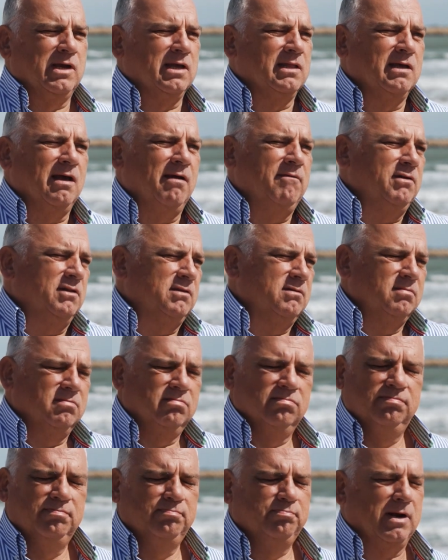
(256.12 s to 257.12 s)
we can have it
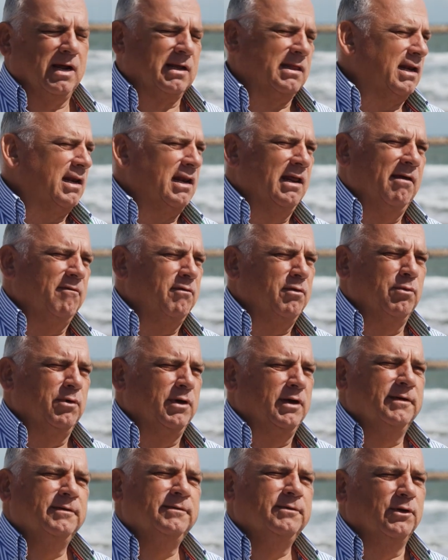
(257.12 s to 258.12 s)
practically
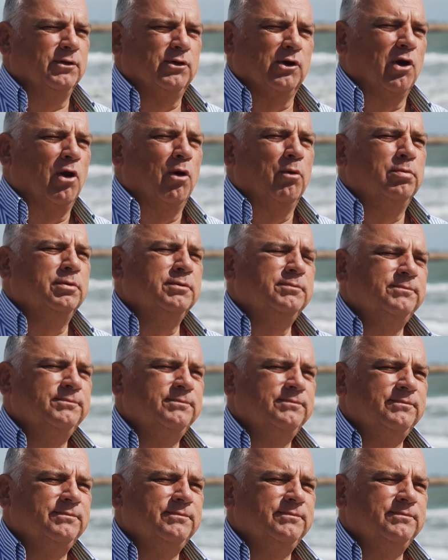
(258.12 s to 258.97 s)
everywhere on the globe.